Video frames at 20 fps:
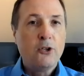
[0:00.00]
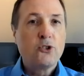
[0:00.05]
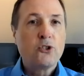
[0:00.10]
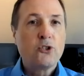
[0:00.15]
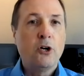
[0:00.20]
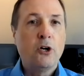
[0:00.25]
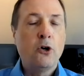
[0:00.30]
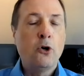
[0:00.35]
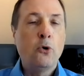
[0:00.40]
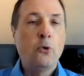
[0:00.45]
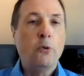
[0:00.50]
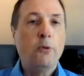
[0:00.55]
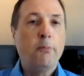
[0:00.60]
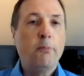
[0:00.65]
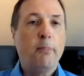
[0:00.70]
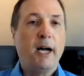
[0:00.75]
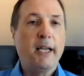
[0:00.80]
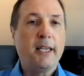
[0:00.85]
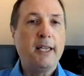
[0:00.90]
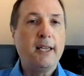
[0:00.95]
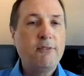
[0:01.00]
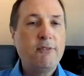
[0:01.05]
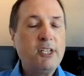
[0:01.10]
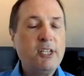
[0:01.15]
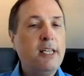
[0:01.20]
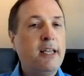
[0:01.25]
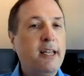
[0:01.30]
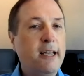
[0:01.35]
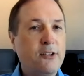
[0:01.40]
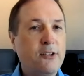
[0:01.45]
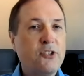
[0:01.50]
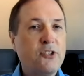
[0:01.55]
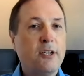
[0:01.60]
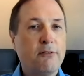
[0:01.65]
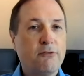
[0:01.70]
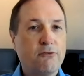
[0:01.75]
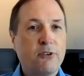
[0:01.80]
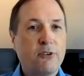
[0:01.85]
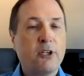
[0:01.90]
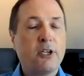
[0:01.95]
So by giving the
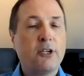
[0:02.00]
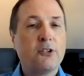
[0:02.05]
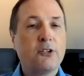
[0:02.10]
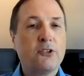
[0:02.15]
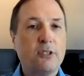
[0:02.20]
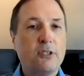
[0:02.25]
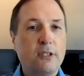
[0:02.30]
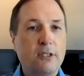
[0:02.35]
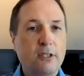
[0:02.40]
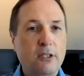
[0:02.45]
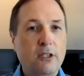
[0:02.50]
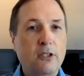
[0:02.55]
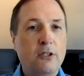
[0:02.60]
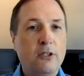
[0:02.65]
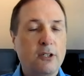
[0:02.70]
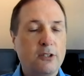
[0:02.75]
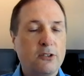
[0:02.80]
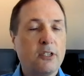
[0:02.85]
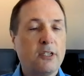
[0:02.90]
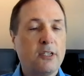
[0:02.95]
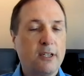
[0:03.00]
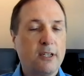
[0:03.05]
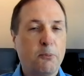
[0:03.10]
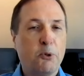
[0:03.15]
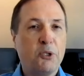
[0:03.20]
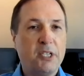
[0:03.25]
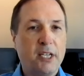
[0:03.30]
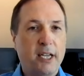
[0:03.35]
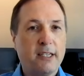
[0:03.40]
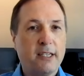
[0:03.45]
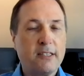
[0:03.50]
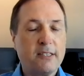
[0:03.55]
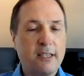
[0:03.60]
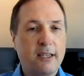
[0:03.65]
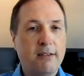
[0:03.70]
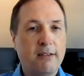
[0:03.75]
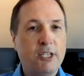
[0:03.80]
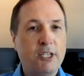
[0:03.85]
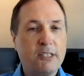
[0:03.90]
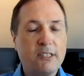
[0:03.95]
asset first, it's a double tax
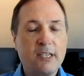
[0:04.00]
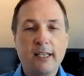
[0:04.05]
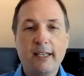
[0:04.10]
savings.